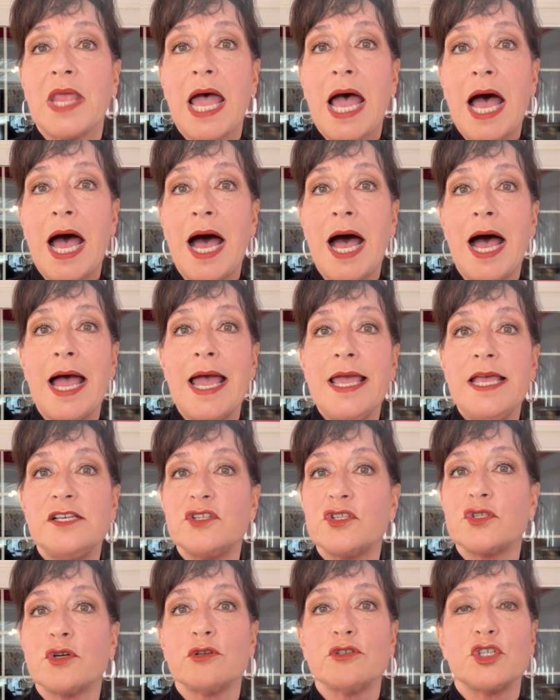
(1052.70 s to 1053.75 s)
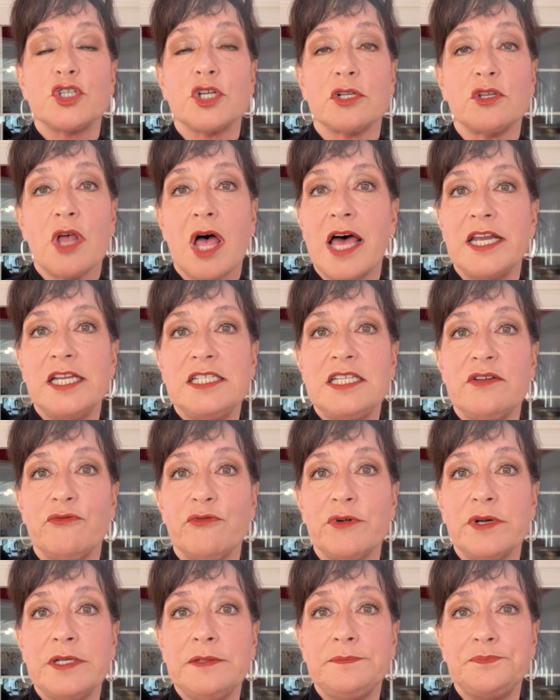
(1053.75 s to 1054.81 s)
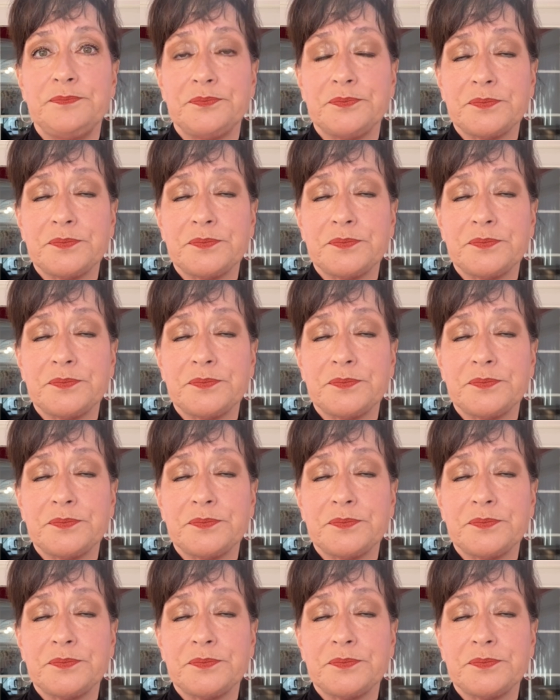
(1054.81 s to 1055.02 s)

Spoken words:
I searched a lot of different